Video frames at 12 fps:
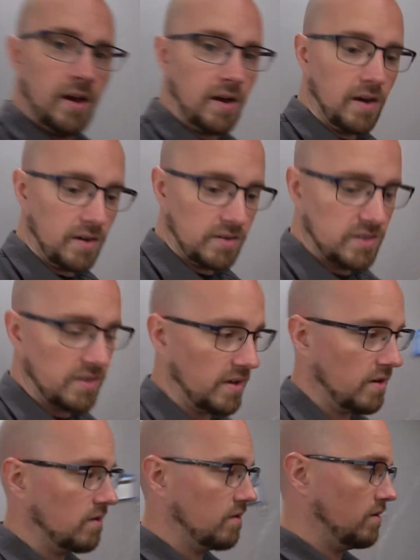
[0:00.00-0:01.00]
So
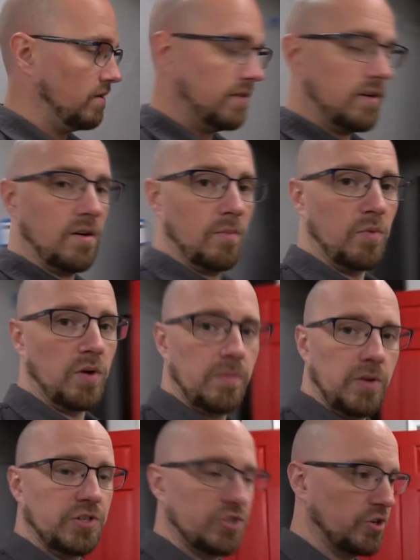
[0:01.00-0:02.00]
they're pretty
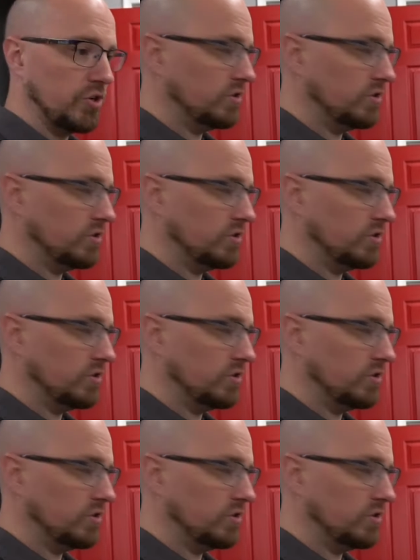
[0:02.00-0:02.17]
much